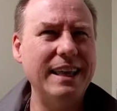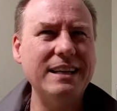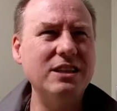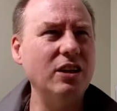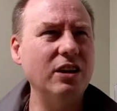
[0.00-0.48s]

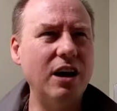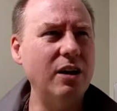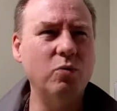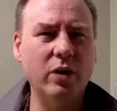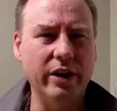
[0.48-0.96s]
that's a
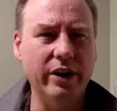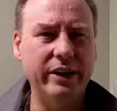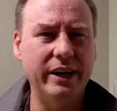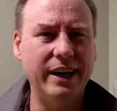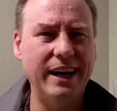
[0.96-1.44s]
lot of
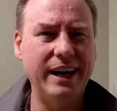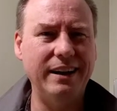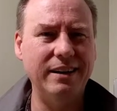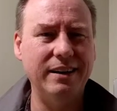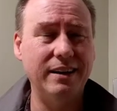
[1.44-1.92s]
work
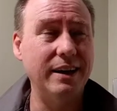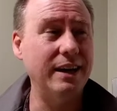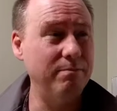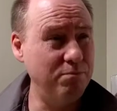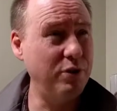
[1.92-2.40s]
and
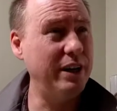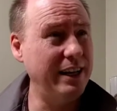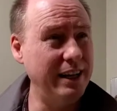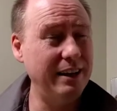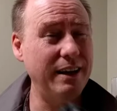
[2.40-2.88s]
a
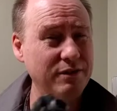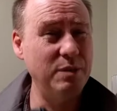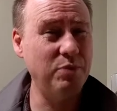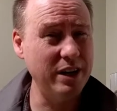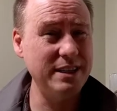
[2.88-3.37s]
pretty
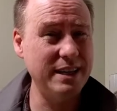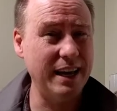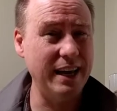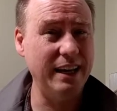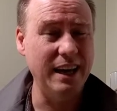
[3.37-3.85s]
hefty price
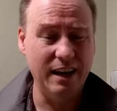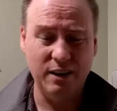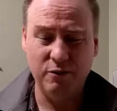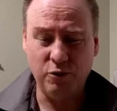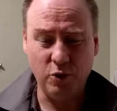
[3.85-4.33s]
tag
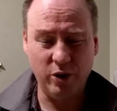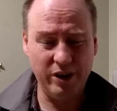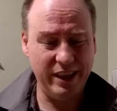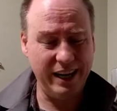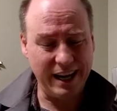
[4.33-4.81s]

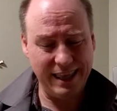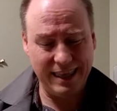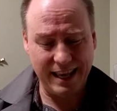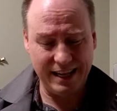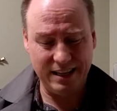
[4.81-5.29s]
for the
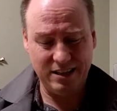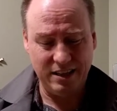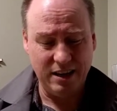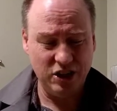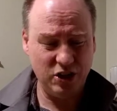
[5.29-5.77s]
gun that is,